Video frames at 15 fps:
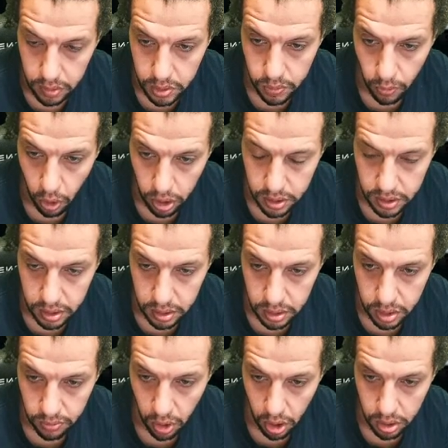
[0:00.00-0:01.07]
Smokes,
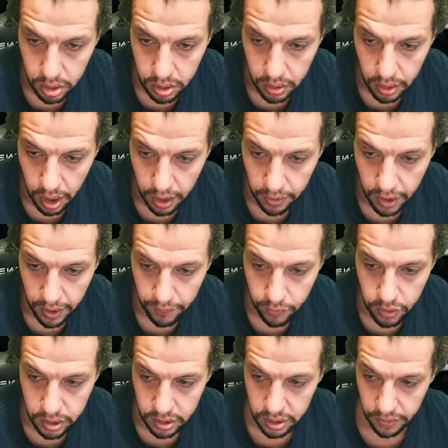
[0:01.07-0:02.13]
smoke
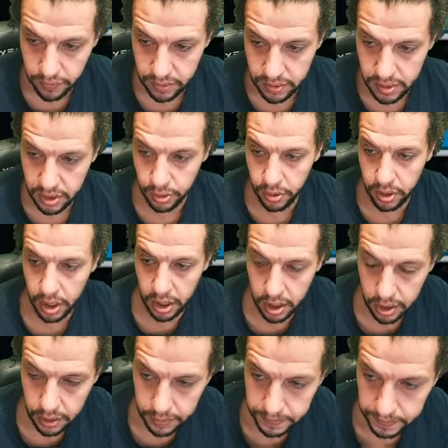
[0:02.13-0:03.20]
AK-47 still
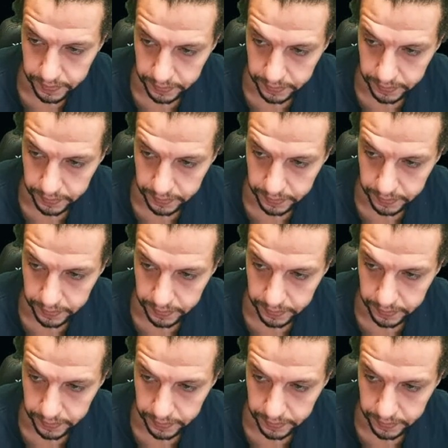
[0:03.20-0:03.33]
there.